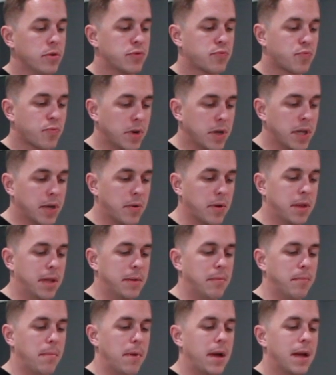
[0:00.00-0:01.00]
was really,
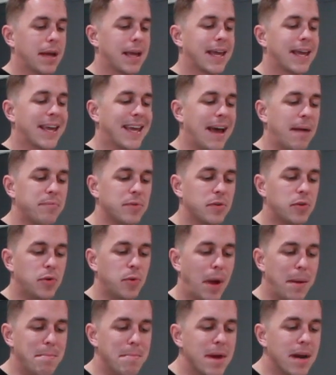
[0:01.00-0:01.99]
really kept
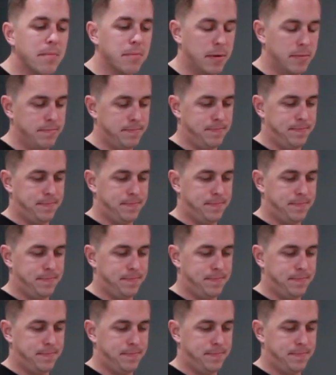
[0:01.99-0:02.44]
to a minimum.